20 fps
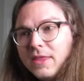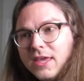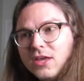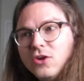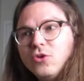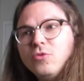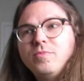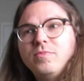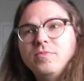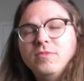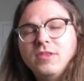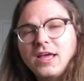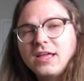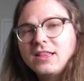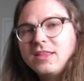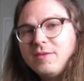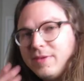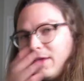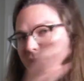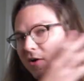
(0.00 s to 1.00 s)
it'll
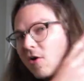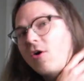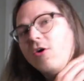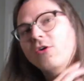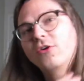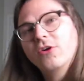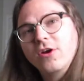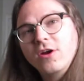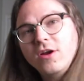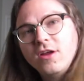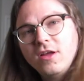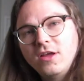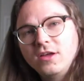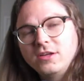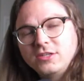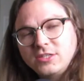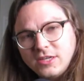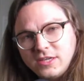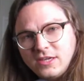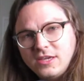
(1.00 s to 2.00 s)
likely be harder
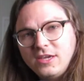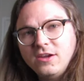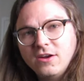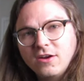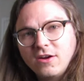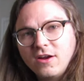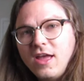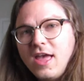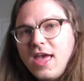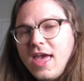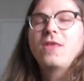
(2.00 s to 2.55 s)
to hear.